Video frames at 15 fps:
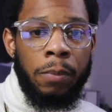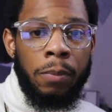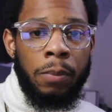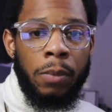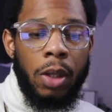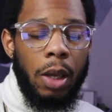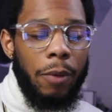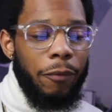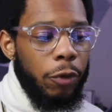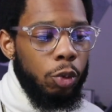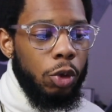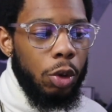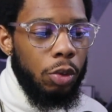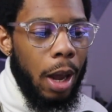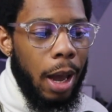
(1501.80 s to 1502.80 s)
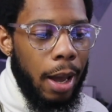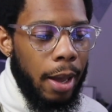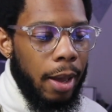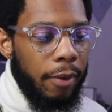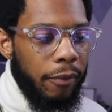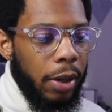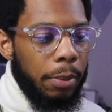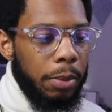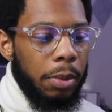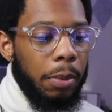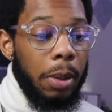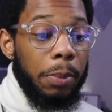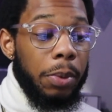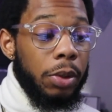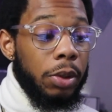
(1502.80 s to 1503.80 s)
if you do not have family
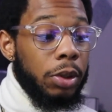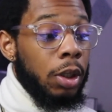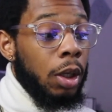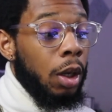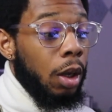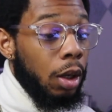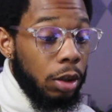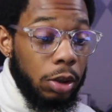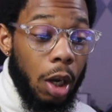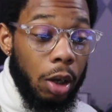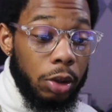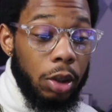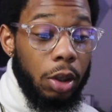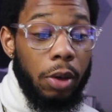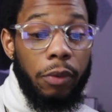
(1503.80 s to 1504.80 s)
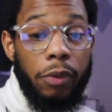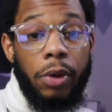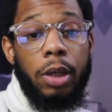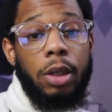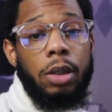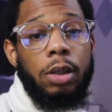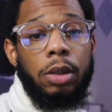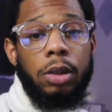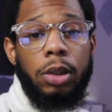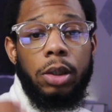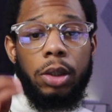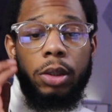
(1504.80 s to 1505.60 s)
members, talk to your friends.